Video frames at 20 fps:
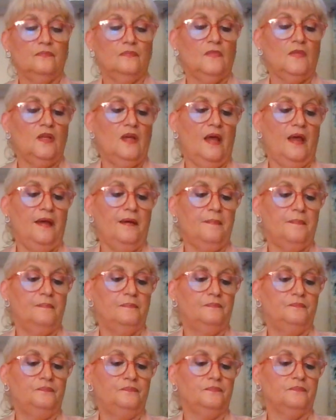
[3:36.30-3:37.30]

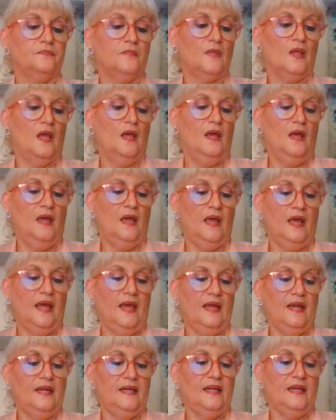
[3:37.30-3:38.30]
Okay,
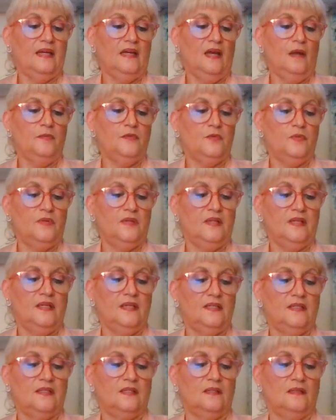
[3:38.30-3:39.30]
and it comes with
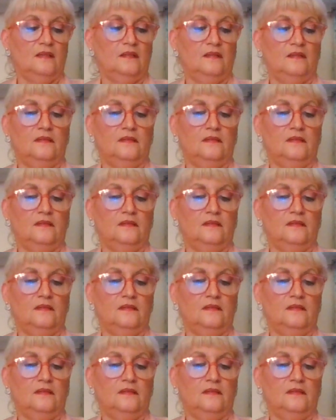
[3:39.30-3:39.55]
this